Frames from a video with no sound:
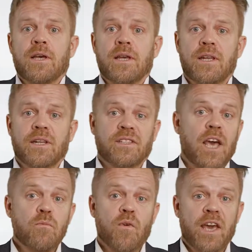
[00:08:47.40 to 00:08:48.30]
In the
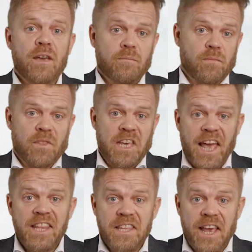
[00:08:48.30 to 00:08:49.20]
same way, the
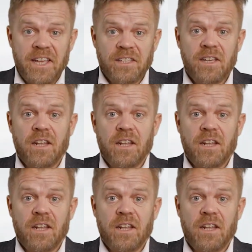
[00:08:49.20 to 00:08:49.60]
end date